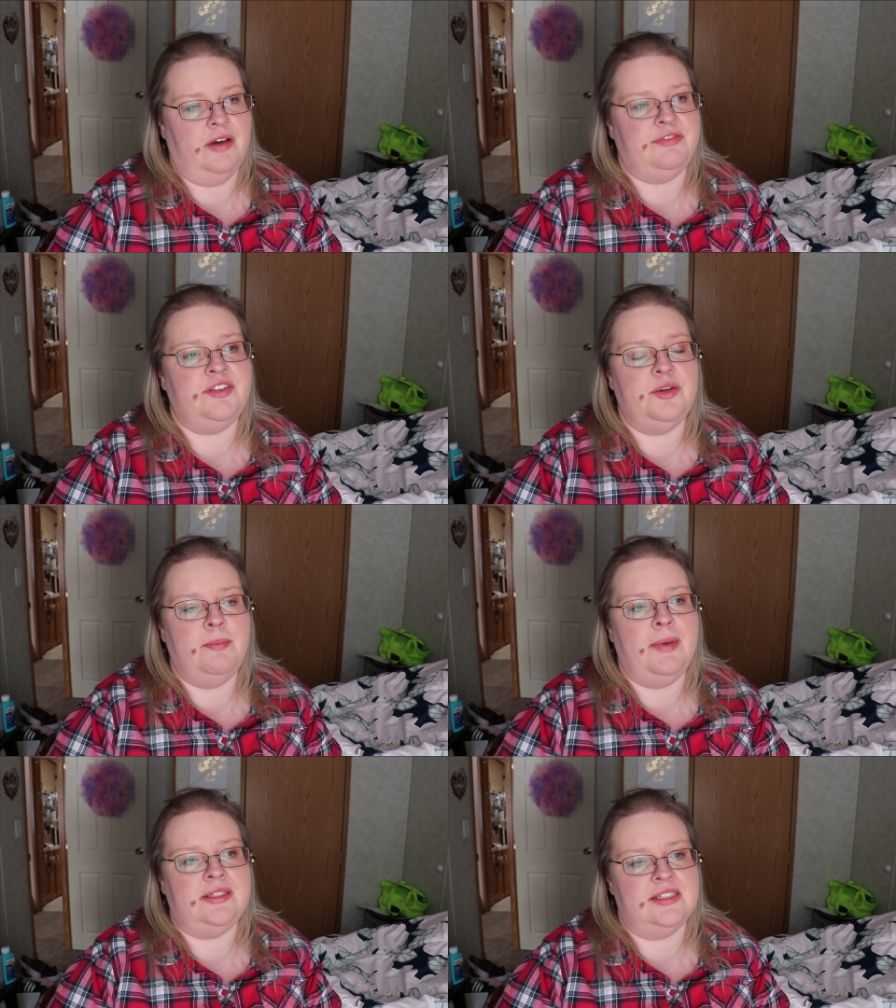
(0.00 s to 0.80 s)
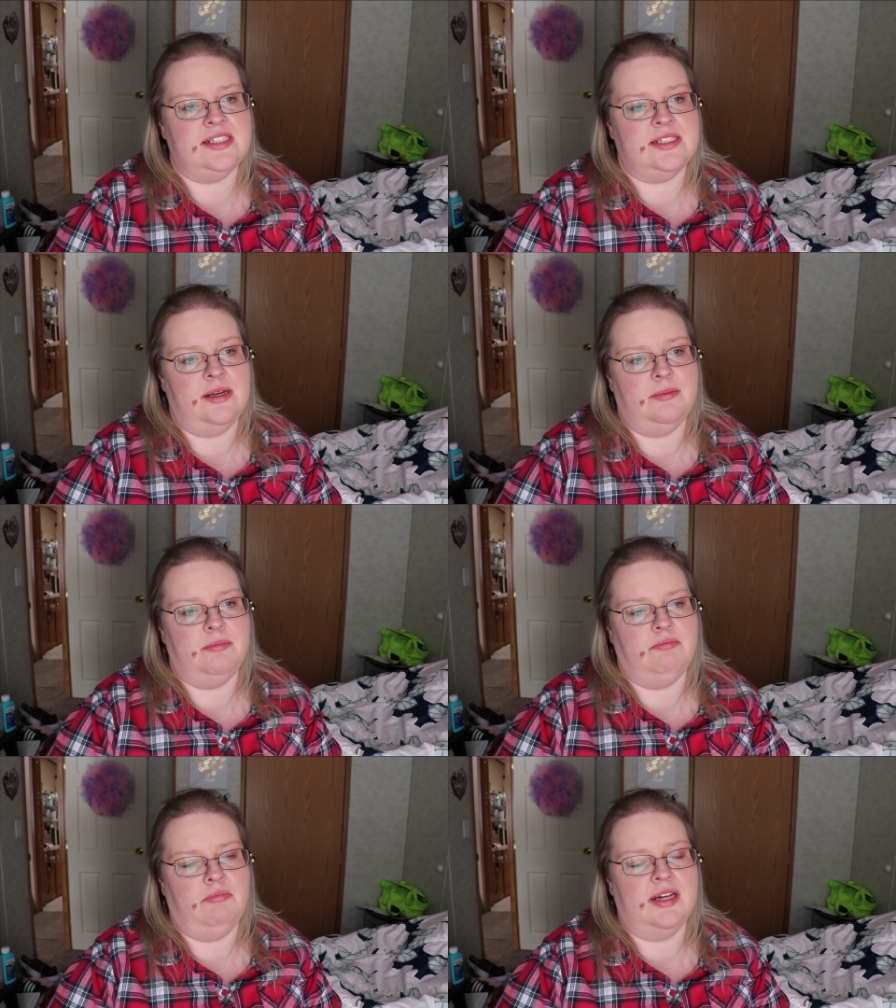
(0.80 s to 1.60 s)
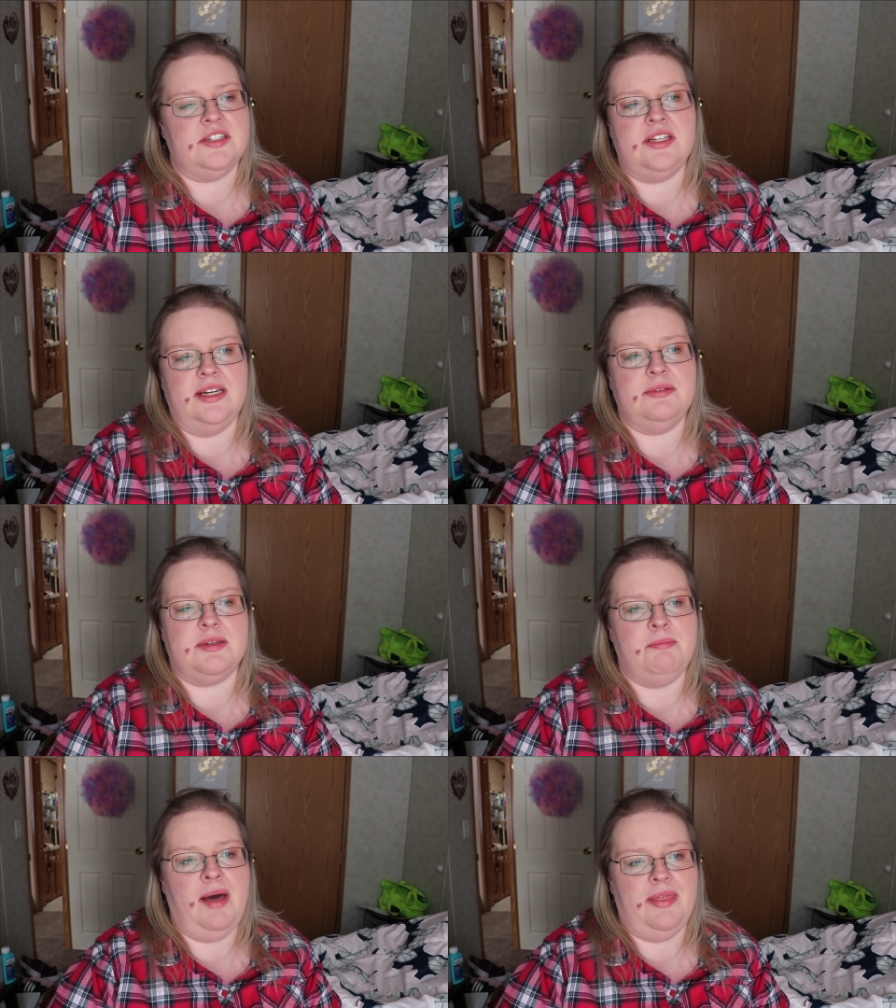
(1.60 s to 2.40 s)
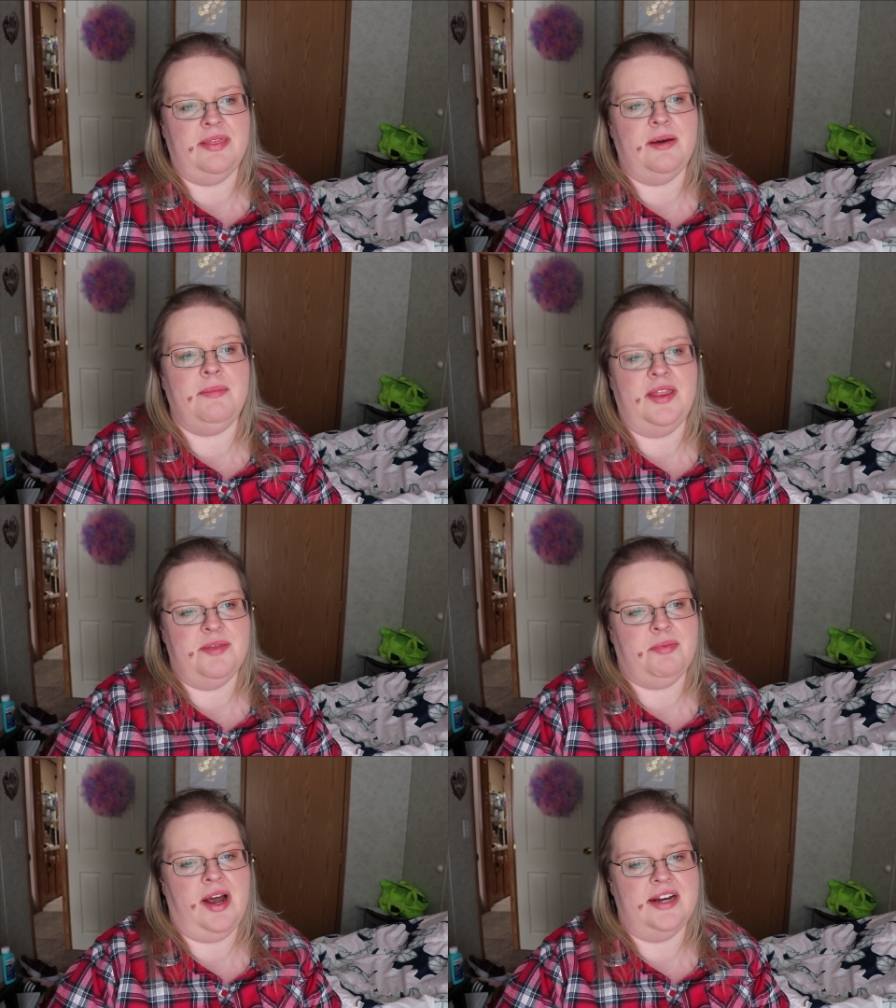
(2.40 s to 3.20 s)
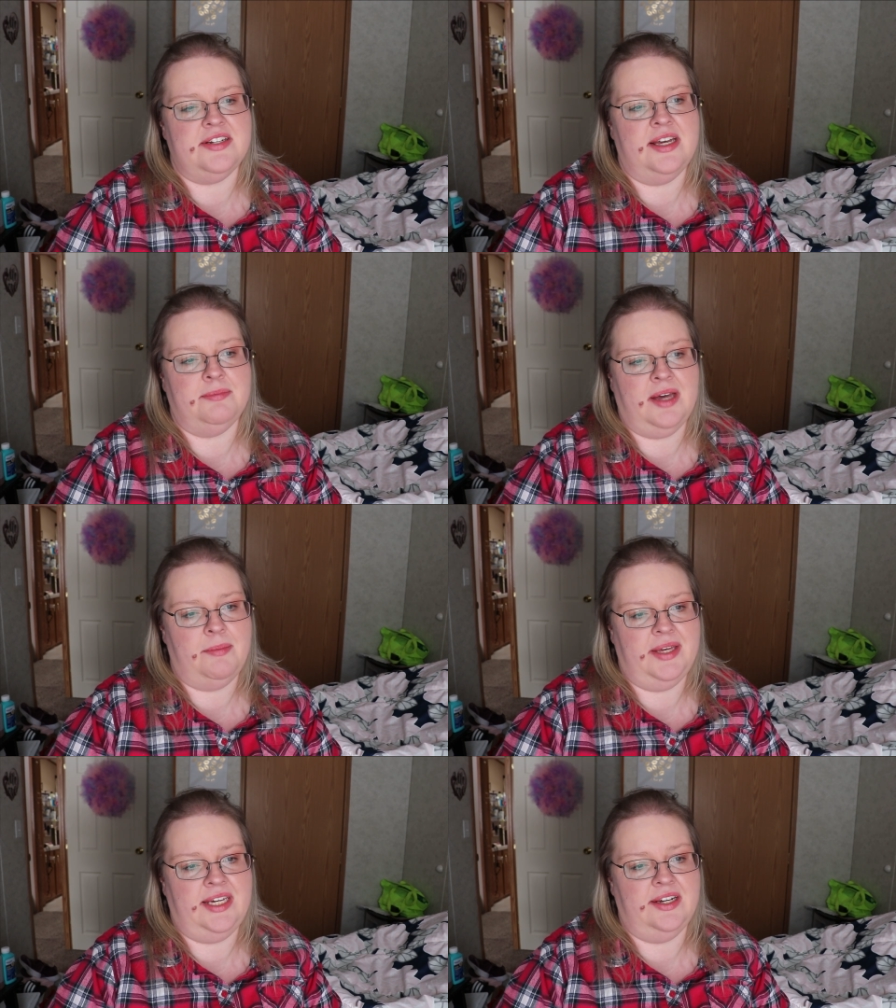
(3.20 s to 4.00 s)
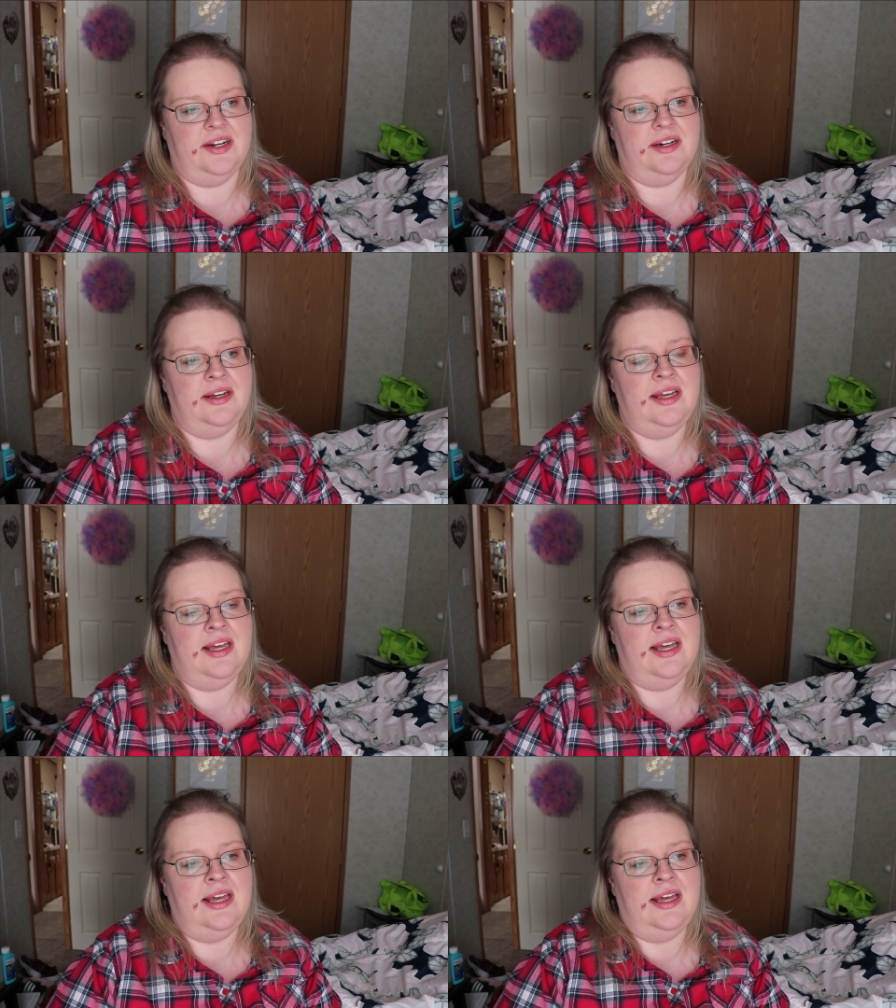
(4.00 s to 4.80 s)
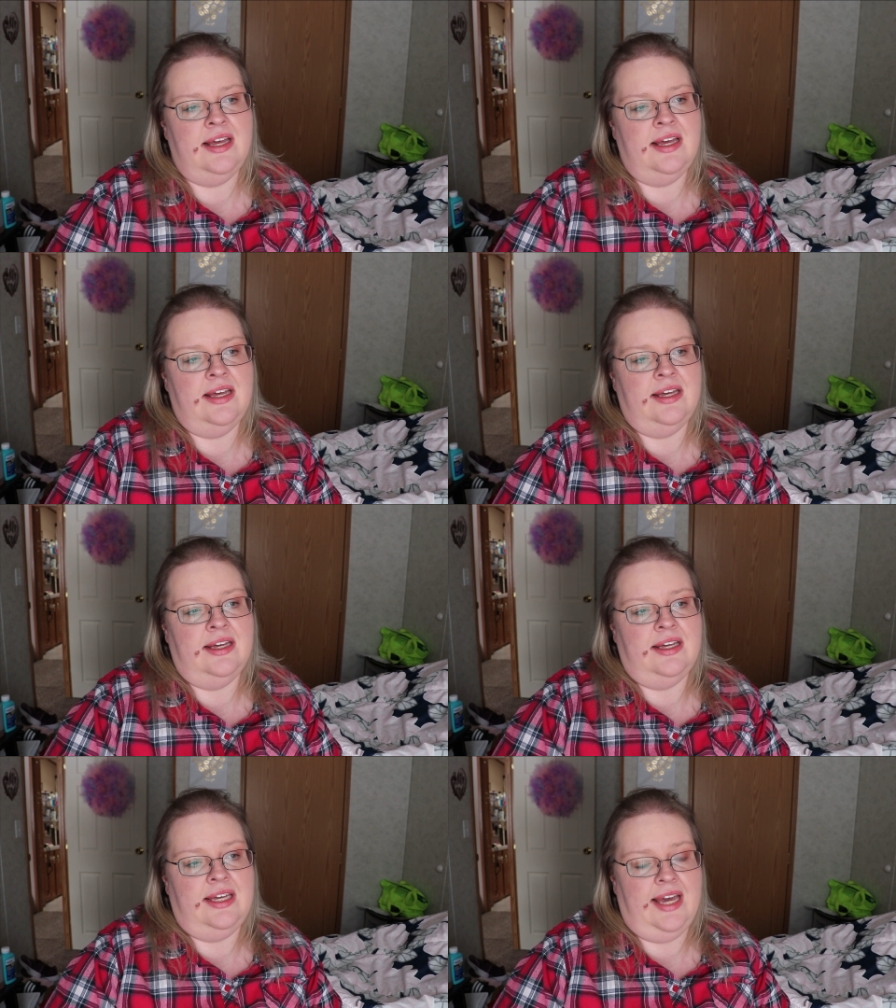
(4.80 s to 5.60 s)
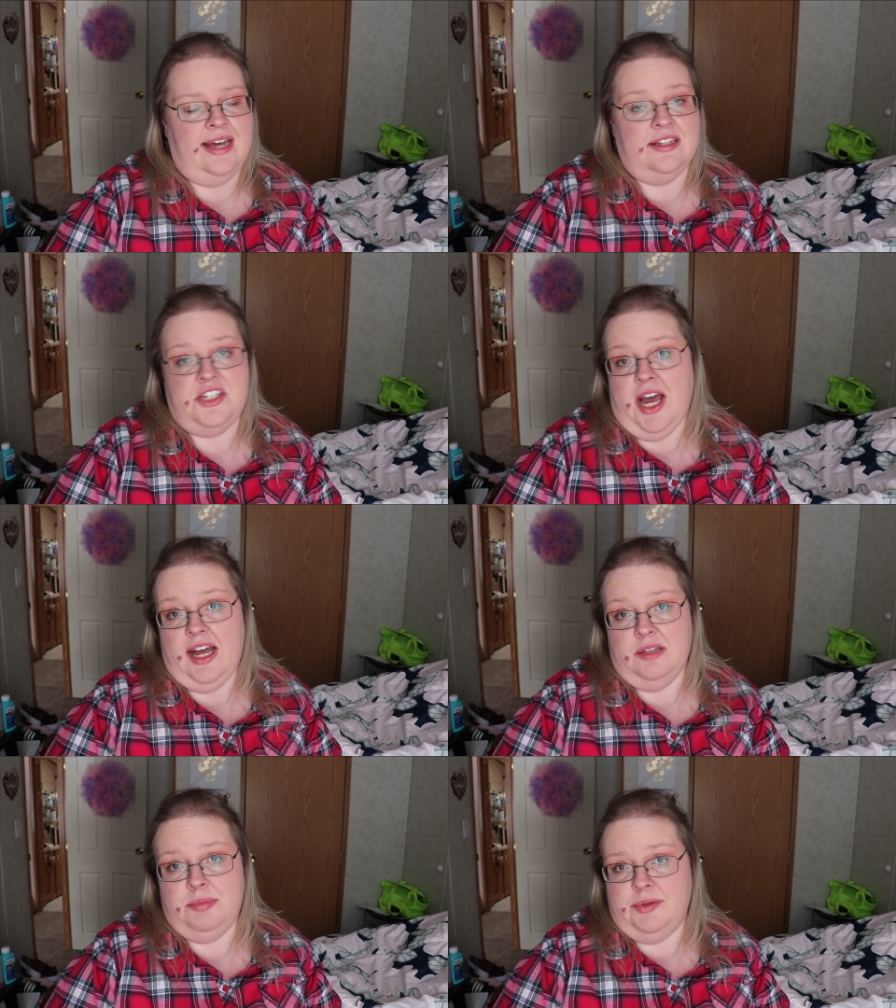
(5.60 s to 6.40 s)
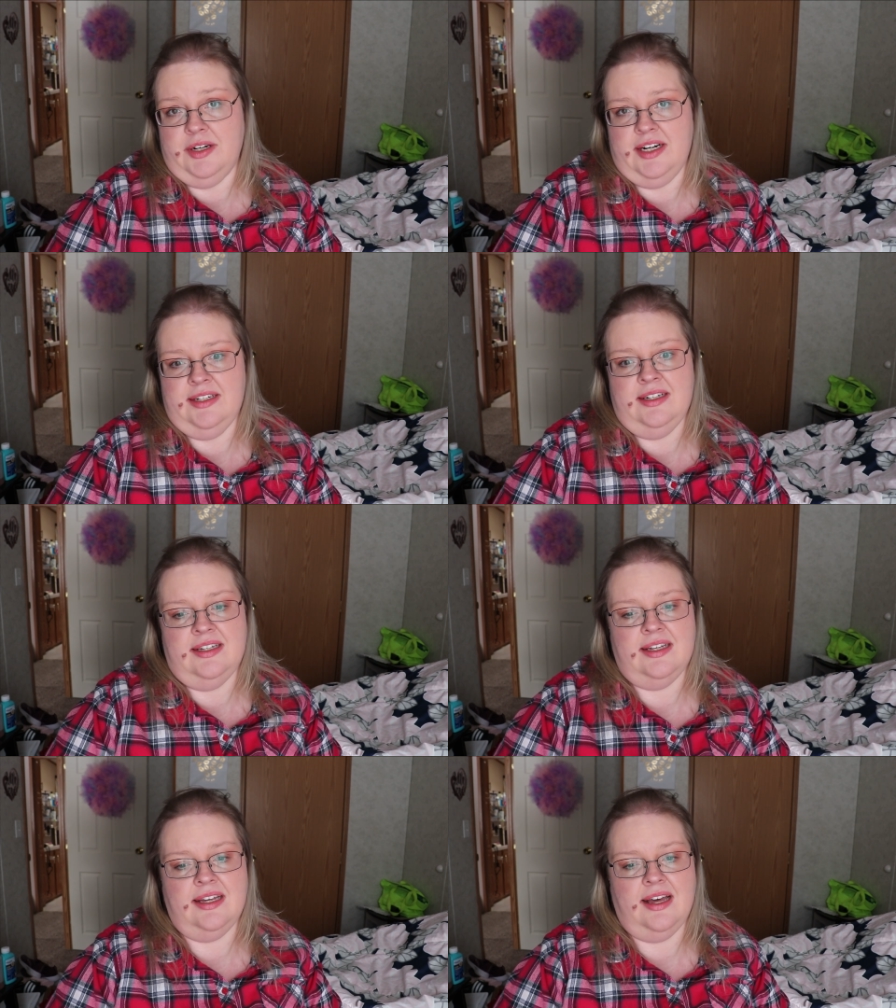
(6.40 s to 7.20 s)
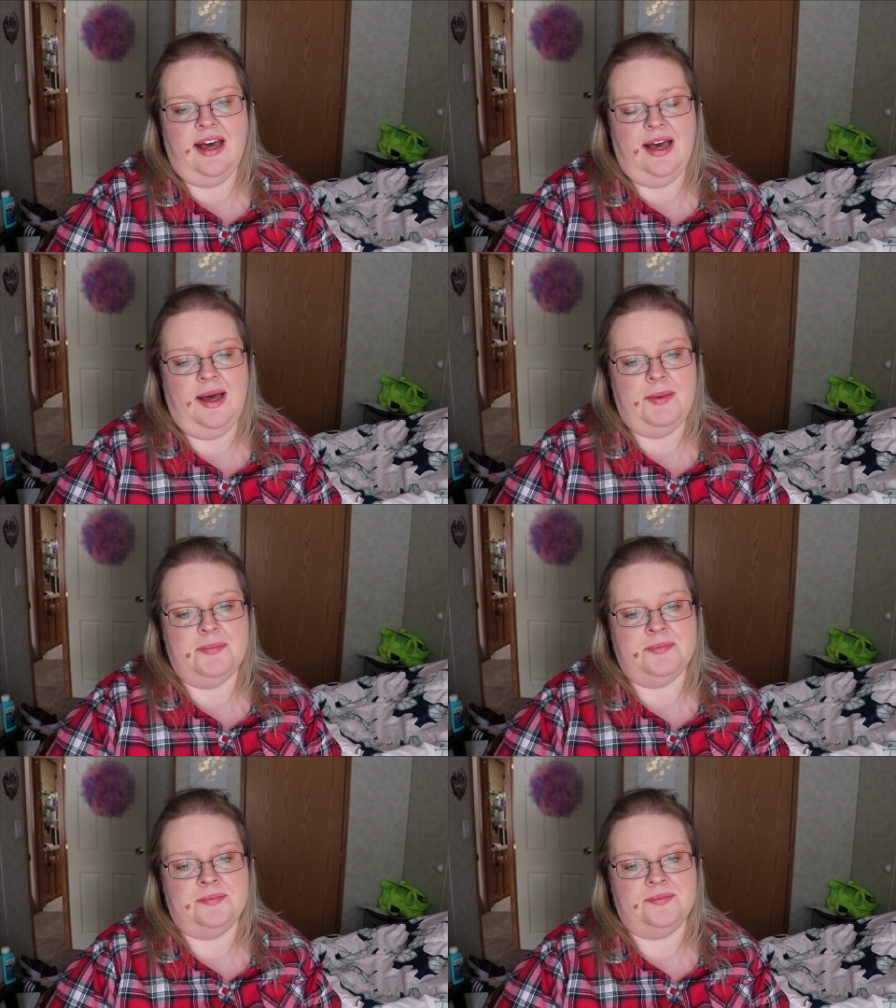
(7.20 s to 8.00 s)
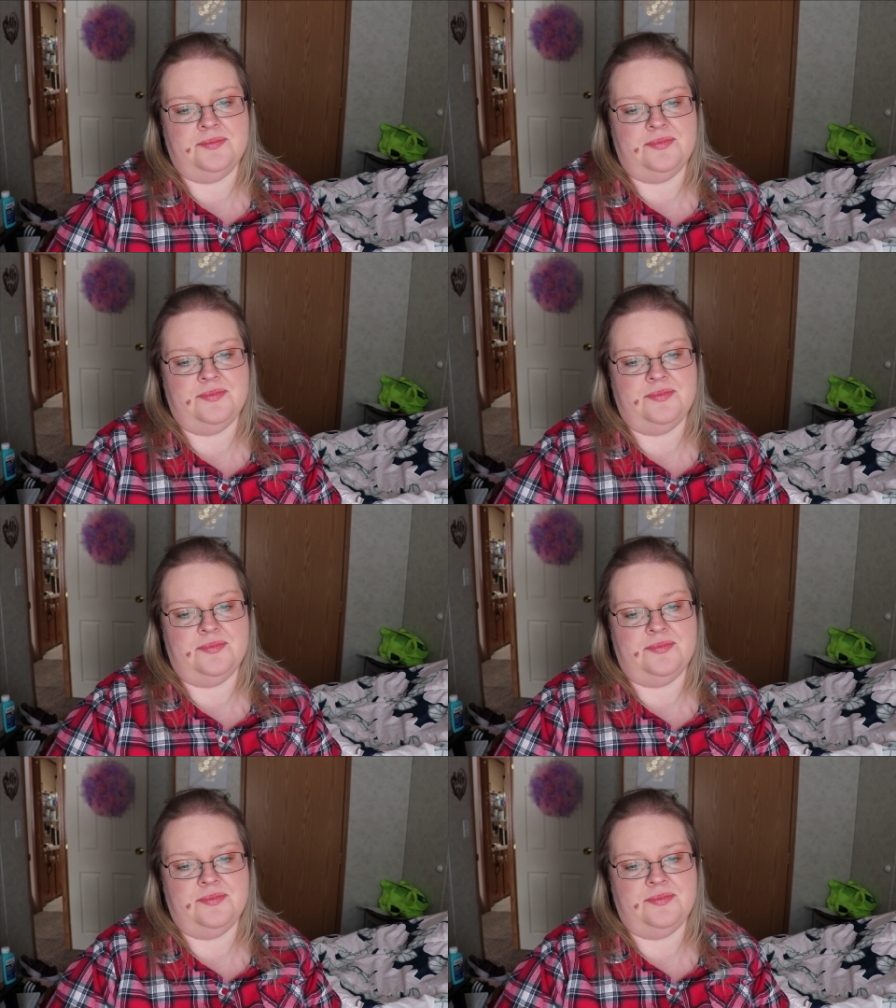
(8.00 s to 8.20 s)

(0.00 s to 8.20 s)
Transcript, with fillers: a few months, actually it was a month, a month prior to him coming here, he had a child born um,